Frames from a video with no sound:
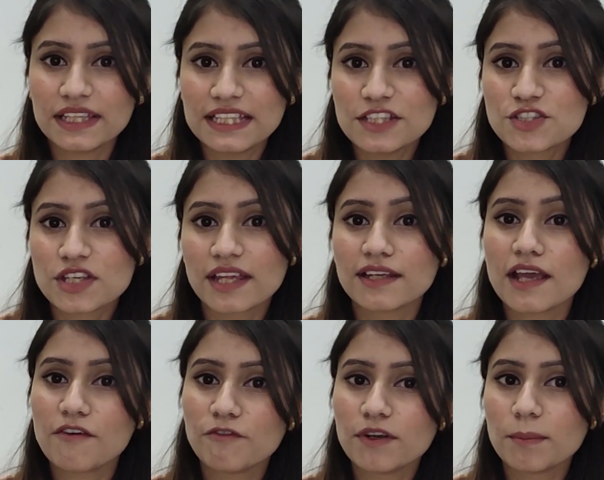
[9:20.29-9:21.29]
each and
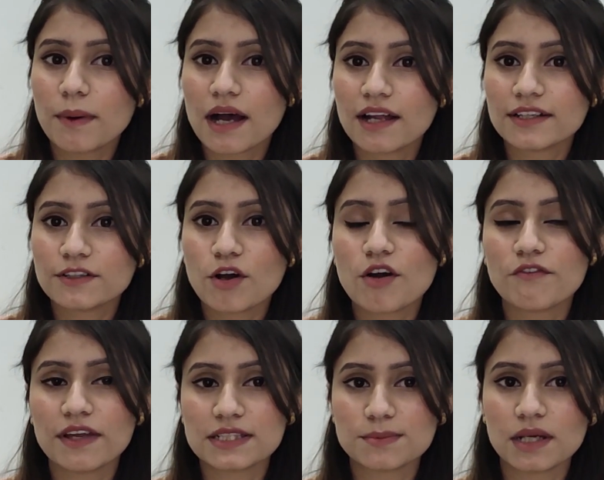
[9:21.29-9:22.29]
every part of
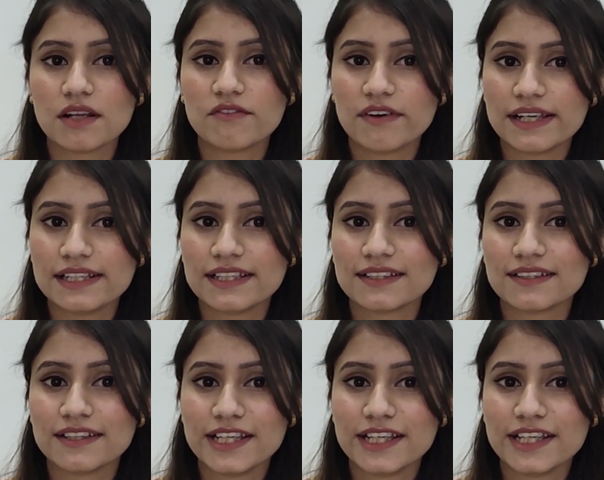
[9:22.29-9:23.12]
XBRL filing.